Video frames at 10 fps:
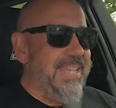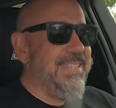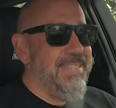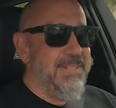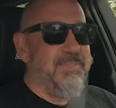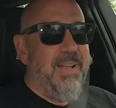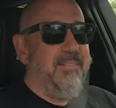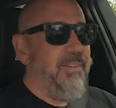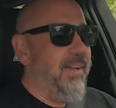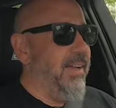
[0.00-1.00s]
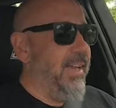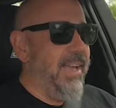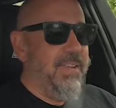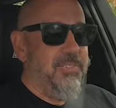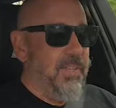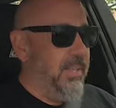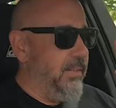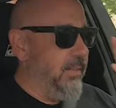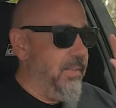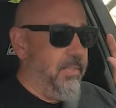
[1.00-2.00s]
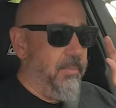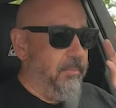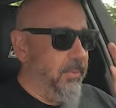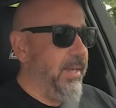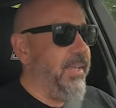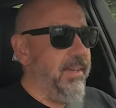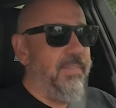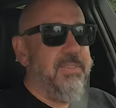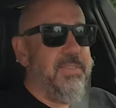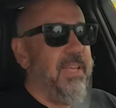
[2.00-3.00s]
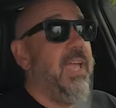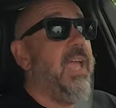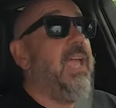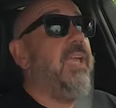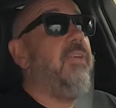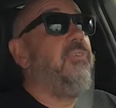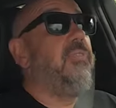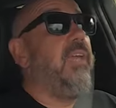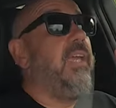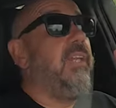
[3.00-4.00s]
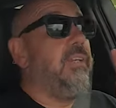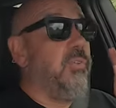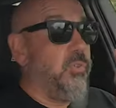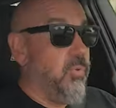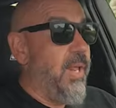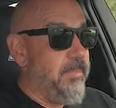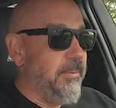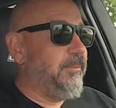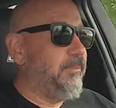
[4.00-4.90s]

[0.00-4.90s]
easy to drive hot hatch and the braking on this thing is incredible.